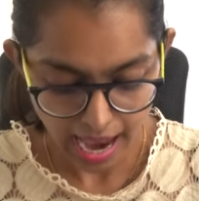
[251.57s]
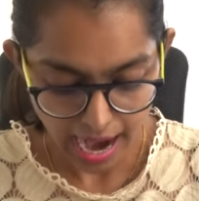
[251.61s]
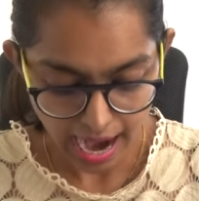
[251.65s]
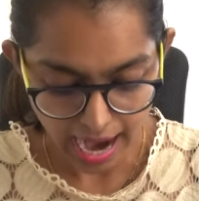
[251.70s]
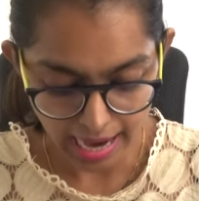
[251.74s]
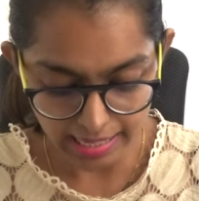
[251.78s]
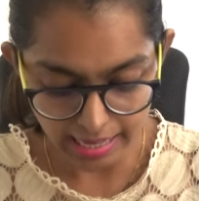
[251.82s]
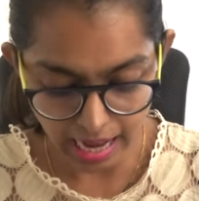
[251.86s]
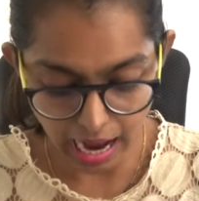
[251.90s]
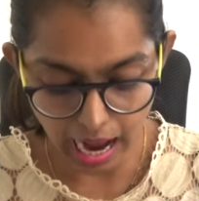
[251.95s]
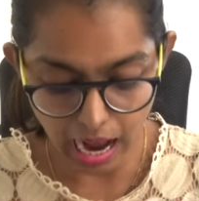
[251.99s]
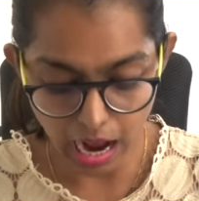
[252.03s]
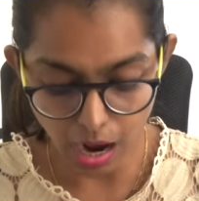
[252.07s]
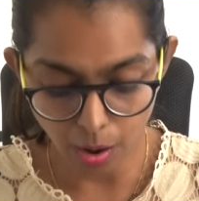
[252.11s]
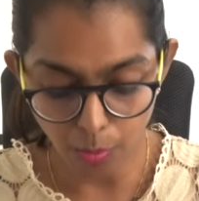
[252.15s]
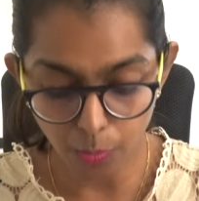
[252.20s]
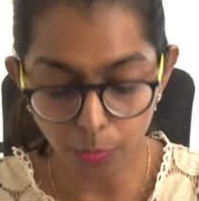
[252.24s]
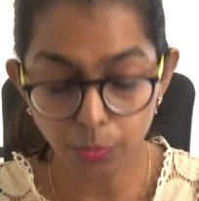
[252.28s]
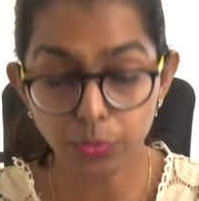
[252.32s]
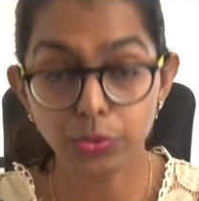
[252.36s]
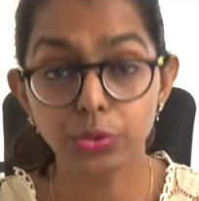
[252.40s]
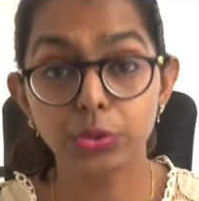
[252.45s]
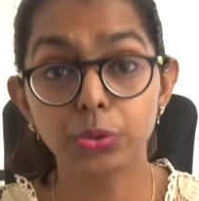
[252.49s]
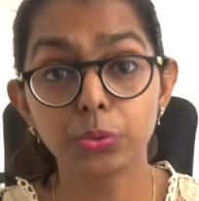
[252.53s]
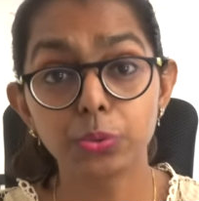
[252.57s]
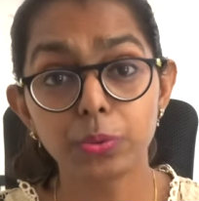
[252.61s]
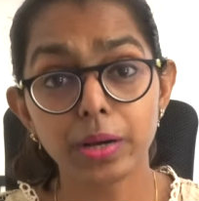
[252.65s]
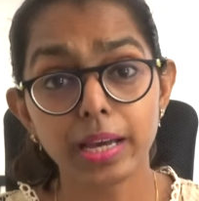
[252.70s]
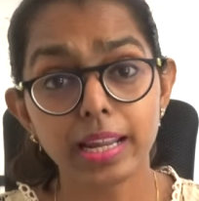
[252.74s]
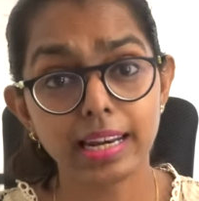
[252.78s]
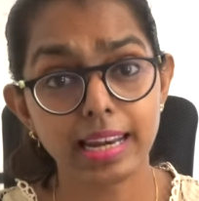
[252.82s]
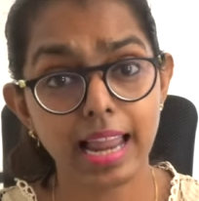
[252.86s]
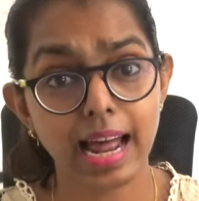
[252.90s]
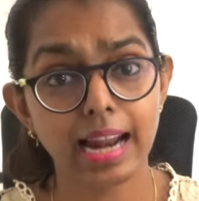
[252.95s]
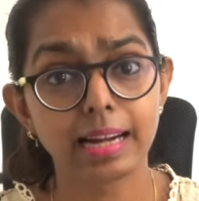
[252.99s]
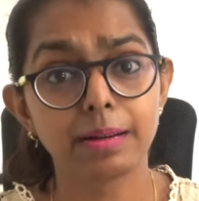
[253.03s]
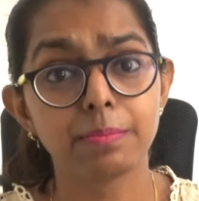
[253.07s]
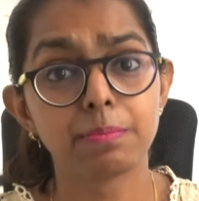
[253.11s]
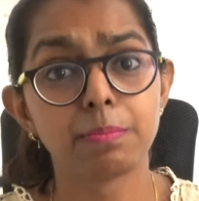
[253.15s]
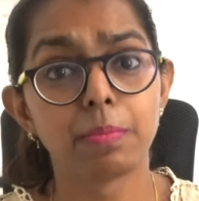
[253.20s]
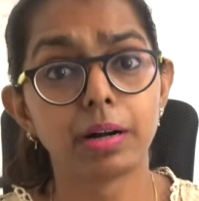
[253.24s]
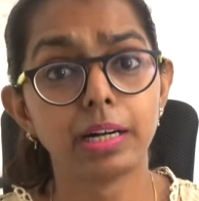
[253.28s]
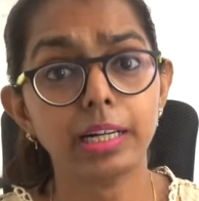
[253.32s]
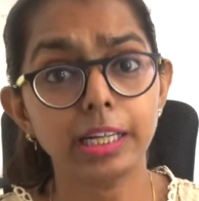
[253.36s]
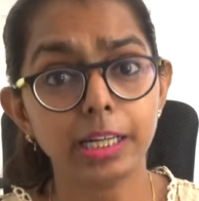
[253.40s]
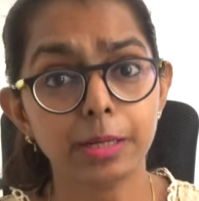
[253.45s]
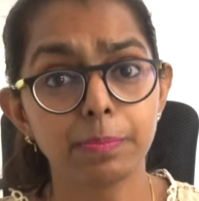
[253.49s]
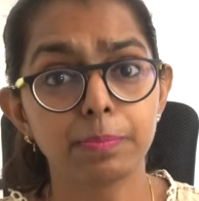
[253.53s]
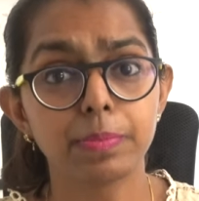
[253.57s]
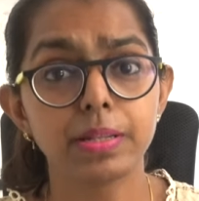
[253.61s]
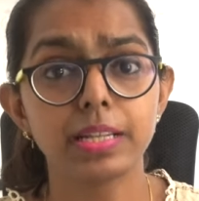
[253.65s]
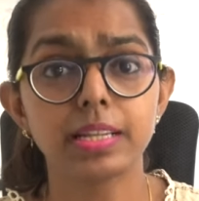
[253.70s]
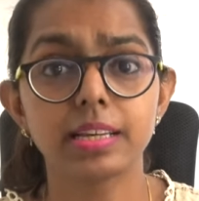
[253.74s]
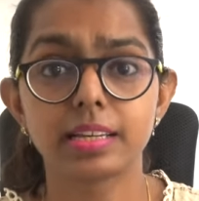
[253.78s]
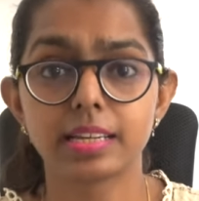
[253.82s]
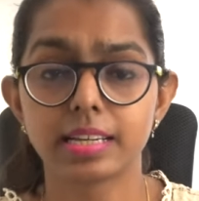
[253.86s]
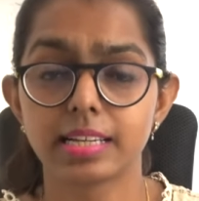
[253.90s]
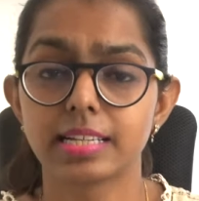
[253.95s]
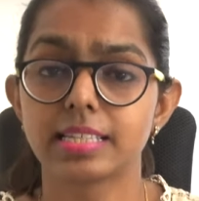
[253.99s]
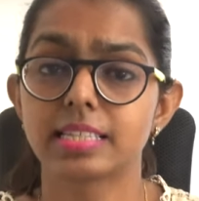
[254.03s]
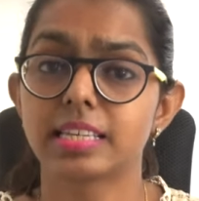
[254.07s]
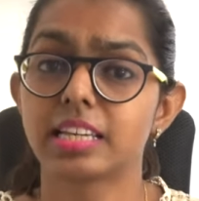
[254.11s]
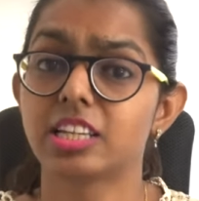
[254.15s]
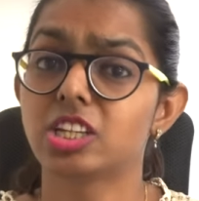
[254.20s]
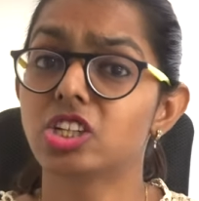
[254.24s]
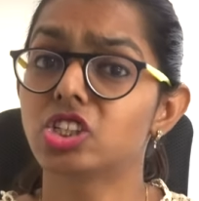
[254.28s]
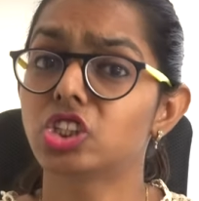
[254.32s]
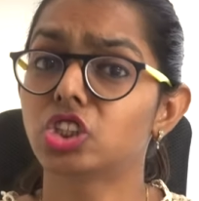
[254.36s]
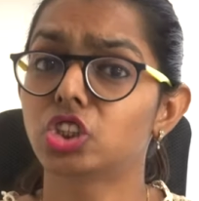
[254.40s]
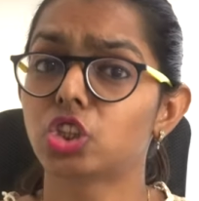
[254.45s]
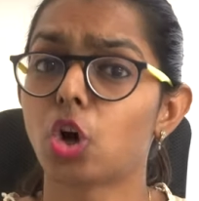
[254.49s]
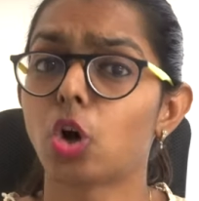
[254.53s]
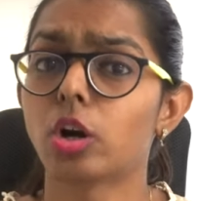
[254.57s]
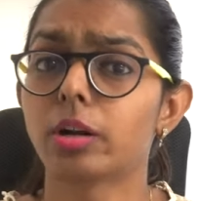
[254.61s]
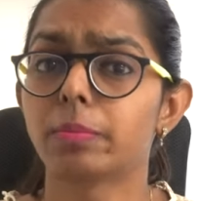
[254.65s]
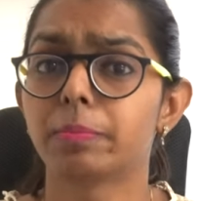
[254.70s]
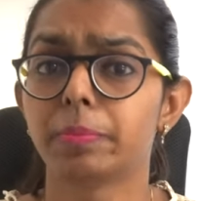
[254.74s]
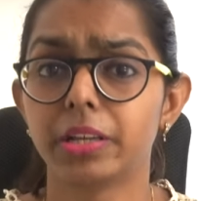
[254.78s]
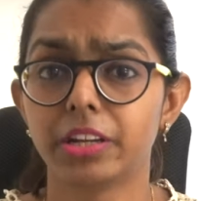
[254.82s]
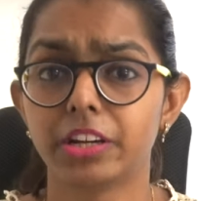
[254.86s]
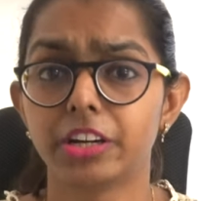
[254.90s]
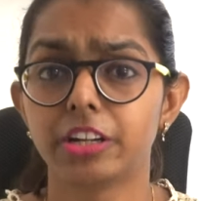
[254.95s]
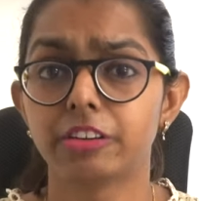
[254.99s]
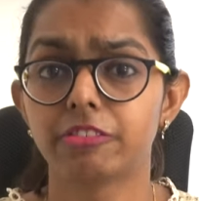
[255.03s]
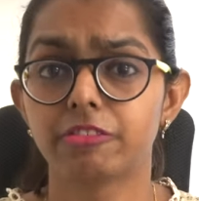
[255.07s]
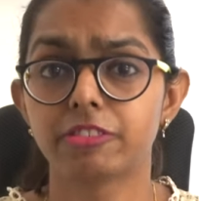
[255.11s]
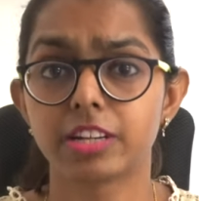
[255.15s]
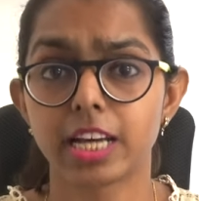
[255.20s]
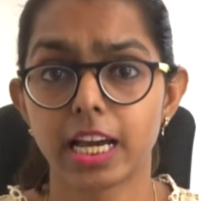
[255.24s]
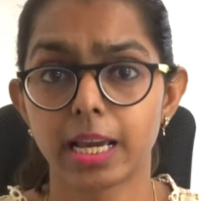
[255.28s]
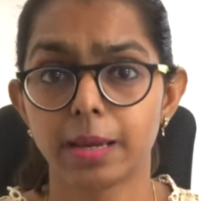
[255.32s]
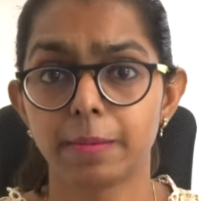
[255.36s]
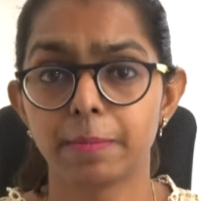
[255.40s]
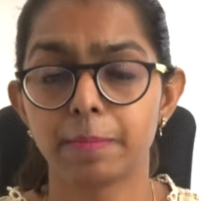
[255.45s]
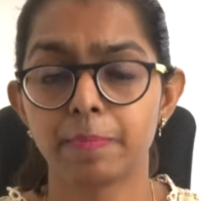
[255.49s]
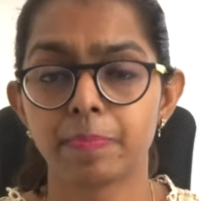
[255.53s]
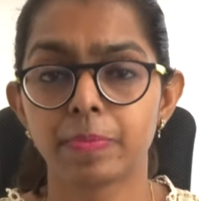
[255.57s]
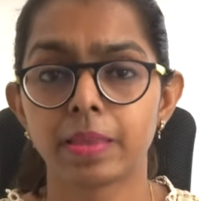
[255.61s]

and how you can land multiple gigs in a short period of time.